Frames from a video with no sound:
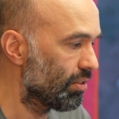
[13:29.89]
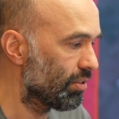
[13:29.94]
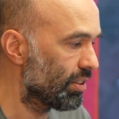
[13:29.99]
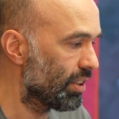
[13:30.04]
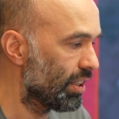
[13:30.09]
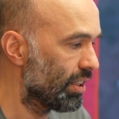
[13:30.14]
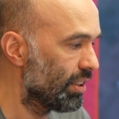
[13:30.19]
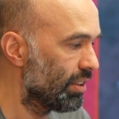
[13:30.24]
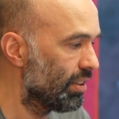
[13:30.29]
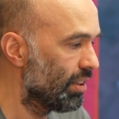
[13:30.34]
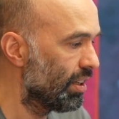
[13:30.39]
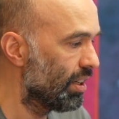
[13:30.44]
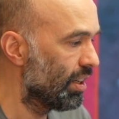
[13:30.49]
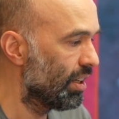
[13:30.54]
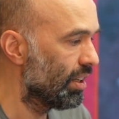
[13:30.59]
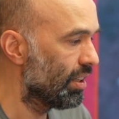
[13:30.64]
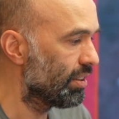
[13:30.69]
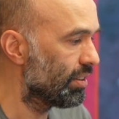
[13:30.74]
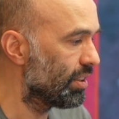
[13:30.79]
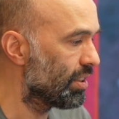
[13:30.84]
okay,
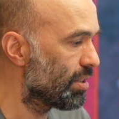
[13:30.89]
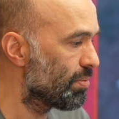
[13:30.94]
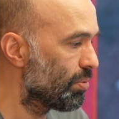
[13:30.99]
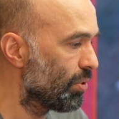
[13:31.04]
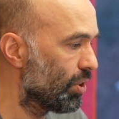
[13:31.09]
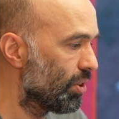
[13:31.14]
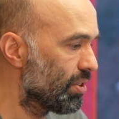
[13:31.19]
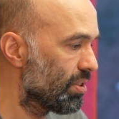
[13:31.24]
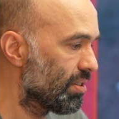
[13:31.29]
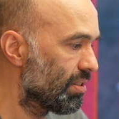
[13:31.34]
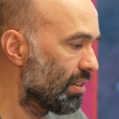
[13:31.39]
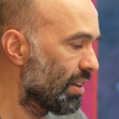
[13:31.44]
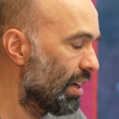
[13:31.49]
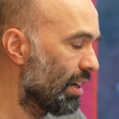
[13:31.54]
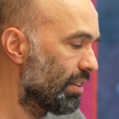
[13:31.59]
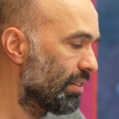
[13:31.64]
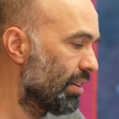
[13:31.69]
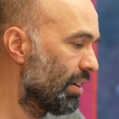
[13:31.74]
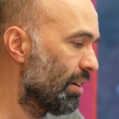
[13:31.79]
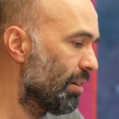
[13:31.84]
this person
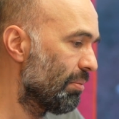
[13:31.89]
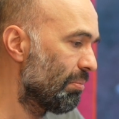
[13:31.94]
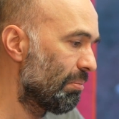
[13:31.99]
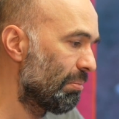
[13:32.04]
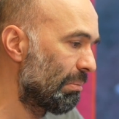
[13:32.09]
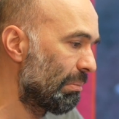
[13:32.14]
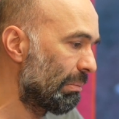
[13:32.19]
had a